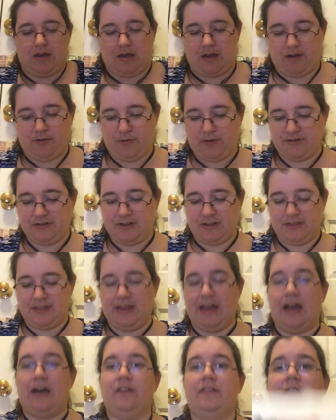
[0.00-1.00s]
I worked on
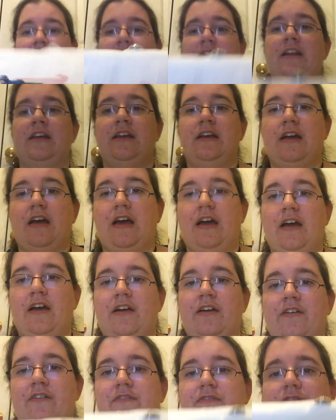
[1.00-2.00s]
the outlining
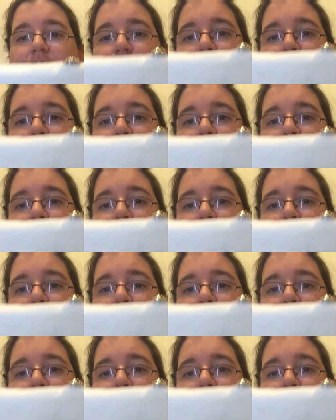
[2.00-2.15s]
of the